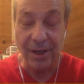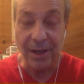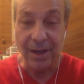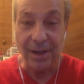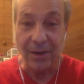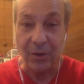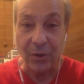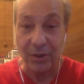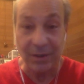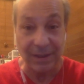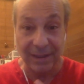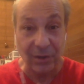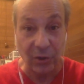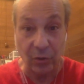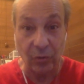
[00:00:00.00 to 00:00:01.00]
Because I
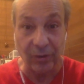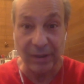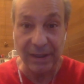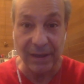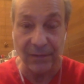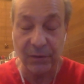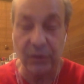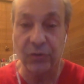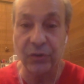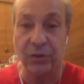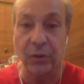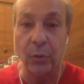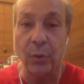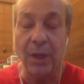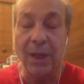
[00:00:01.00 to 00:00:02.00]
can only give it to you.
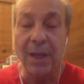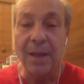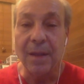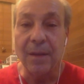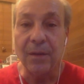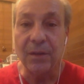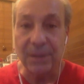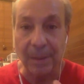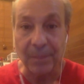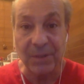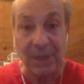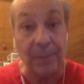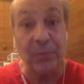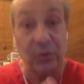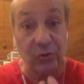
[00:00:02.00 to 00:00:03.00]
So
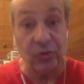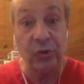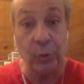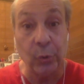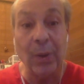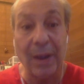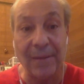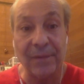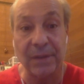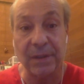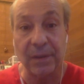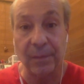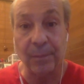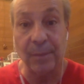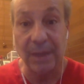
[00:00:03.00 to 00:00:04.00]
sometimes you do have to
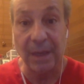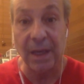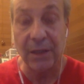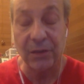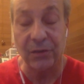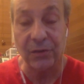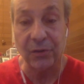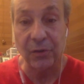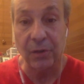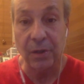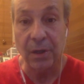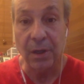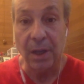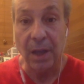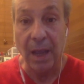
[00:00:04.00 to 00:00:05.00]
give them the answer.
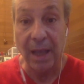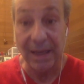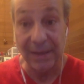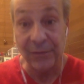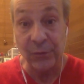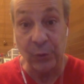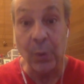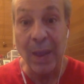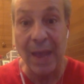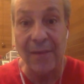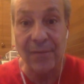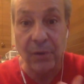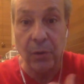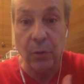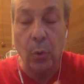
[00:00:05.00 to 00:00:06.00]
And if you have
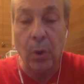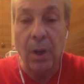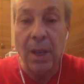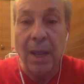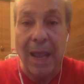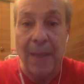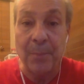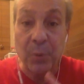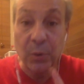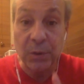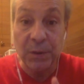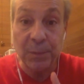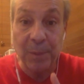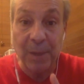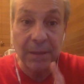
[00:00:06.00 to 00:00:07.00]
it, and
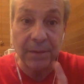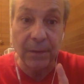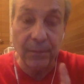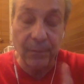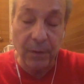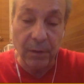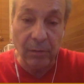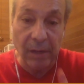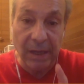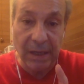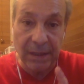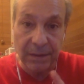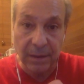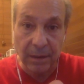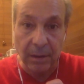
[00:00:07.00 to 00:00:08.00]
perspective, the last
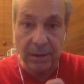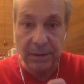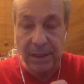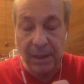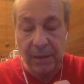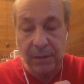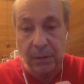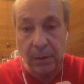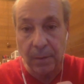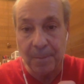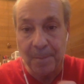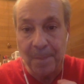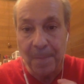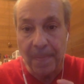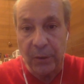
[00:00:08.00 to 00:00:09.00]
thing I'll say is,
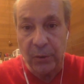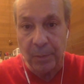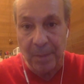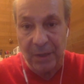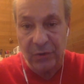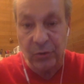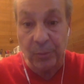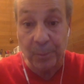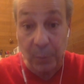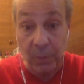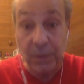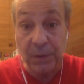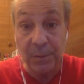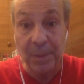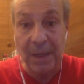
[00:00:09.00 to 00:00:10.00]
you mentioned
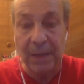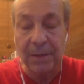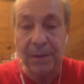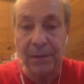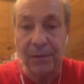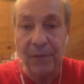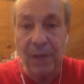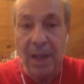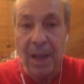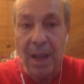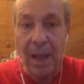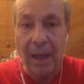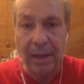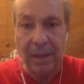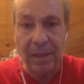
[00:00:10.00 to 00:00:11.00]
perspective.
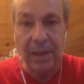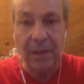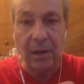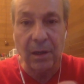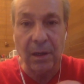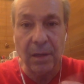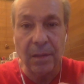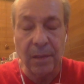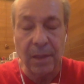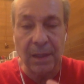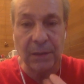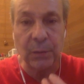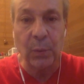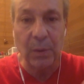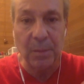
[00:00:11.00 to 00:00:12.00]
And I think
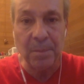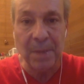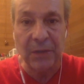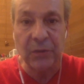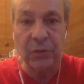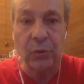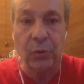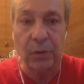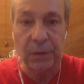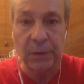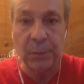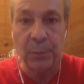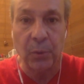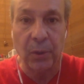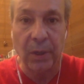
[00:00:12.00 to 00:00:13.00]
that's what mentors
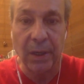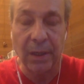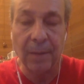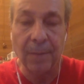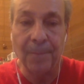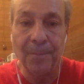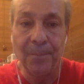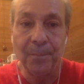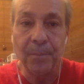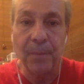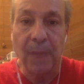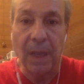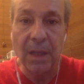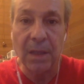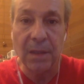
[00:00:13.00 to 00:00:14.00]
bring,
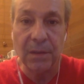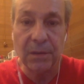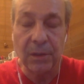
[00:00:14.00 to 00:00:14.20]
is